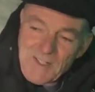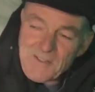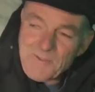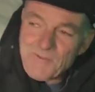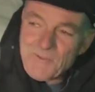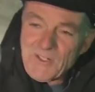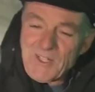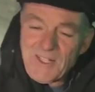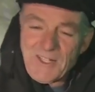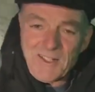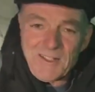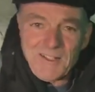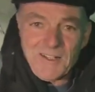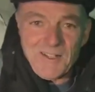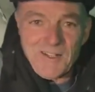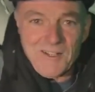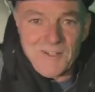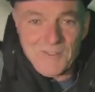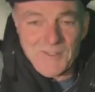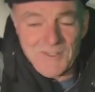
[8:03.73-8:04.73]
funny
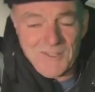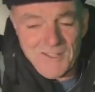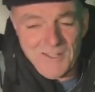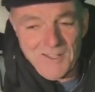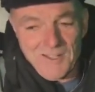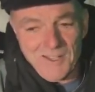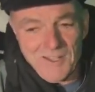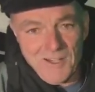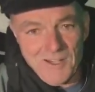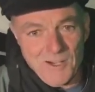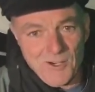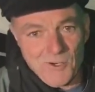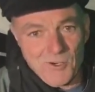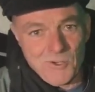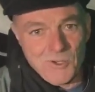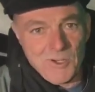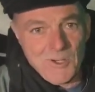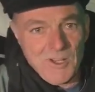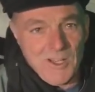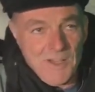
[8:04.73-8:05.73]

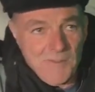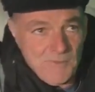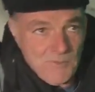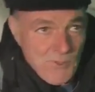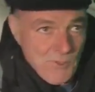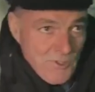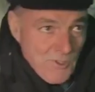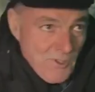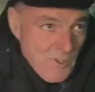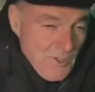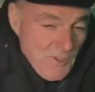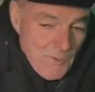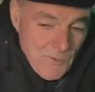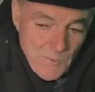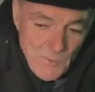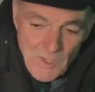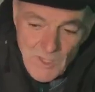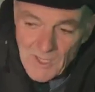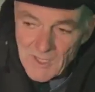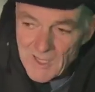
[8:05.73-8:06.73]
how after
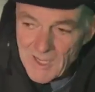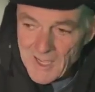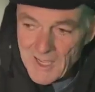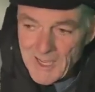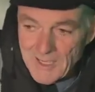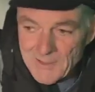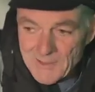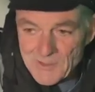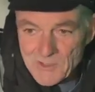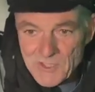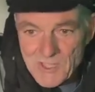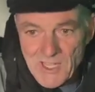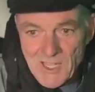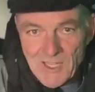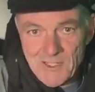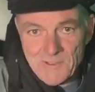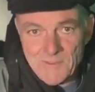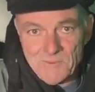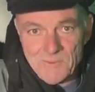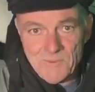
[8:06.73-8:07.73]
I hadn't
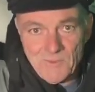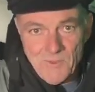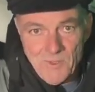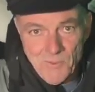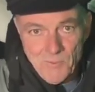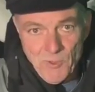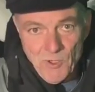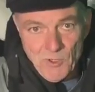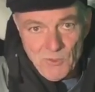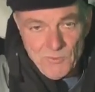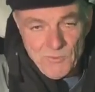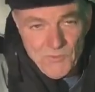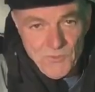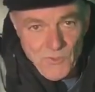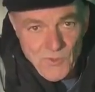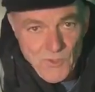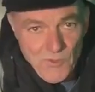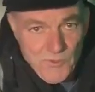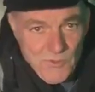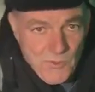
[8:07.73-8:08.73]
sailed the boat
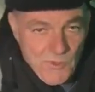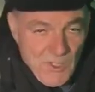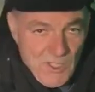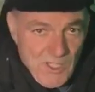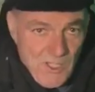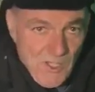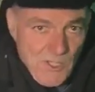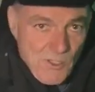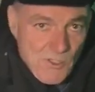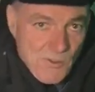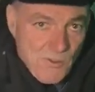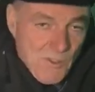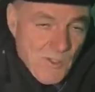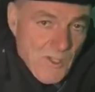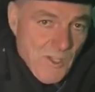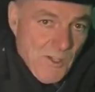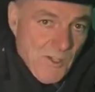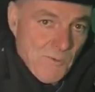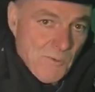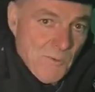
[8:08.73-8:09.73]
for 3 years,
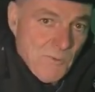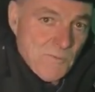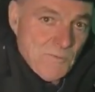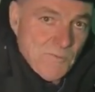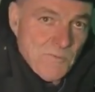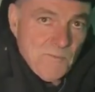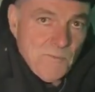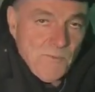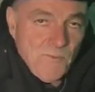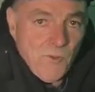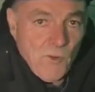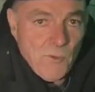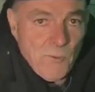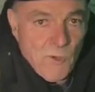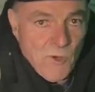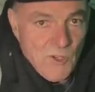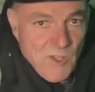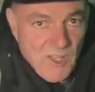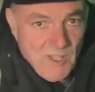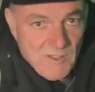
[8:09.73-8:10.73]
for
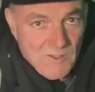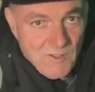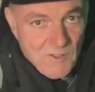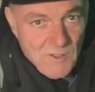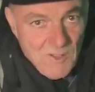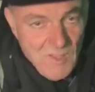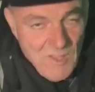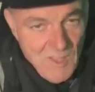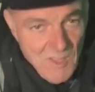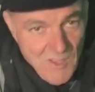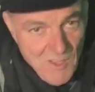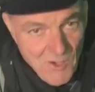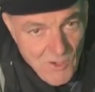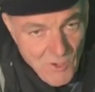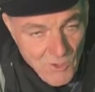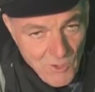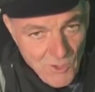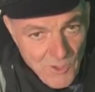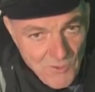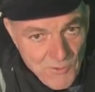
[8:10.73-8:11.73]
more than
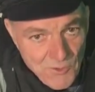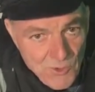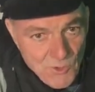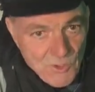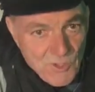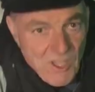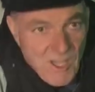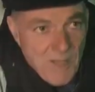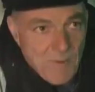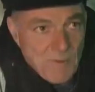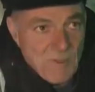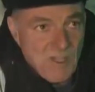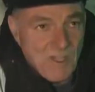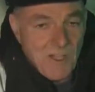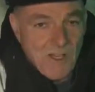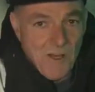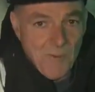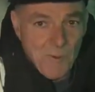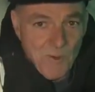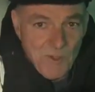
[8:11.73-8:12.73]
only a few times, a
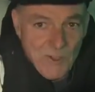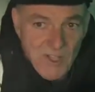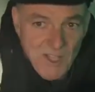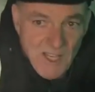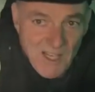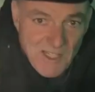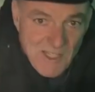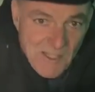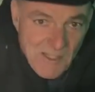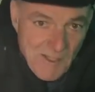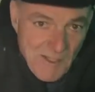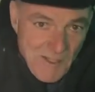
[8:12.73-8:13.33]
couple of days.